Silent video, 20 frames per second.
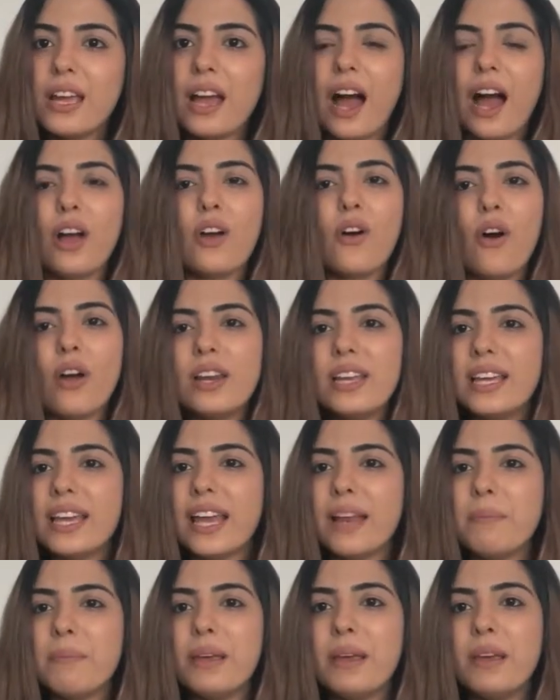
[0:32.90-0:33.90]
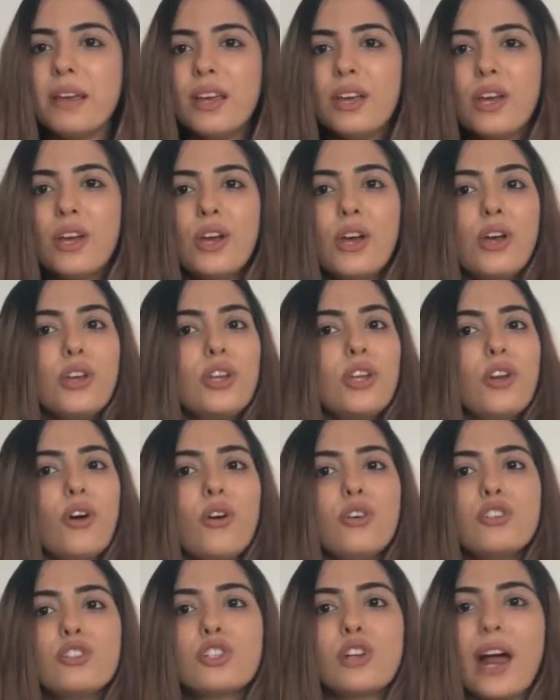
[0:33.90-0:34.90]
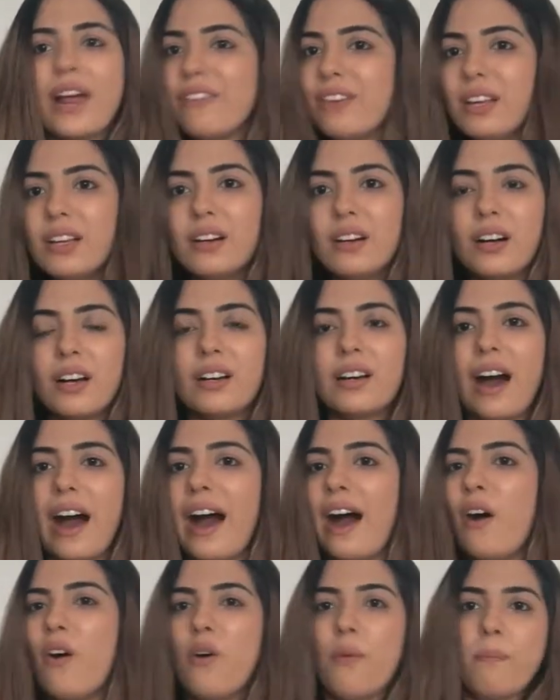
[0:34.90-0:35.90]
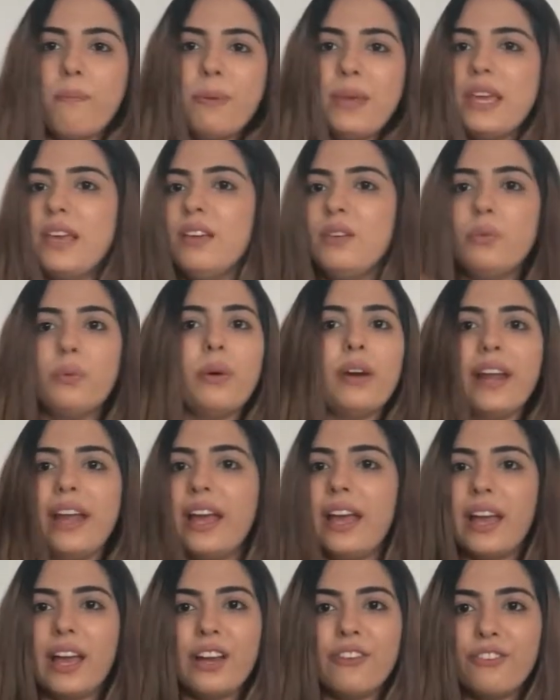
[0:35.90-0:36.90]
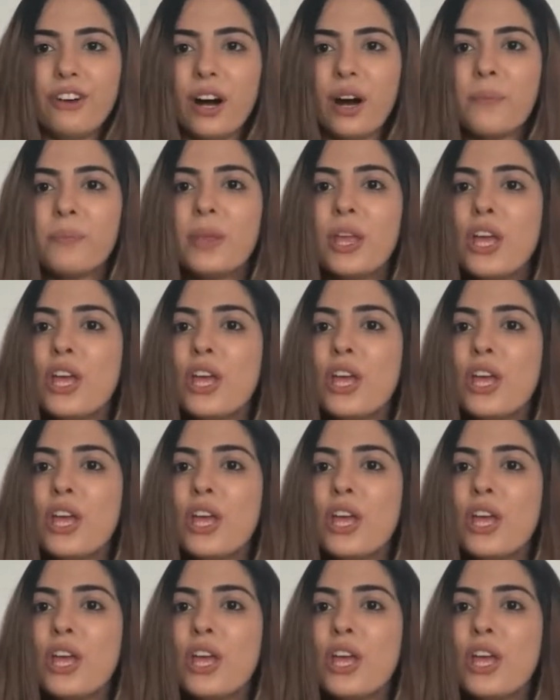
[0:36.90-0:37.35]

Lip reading: Our calling can be, you know, driving a car or being wherever.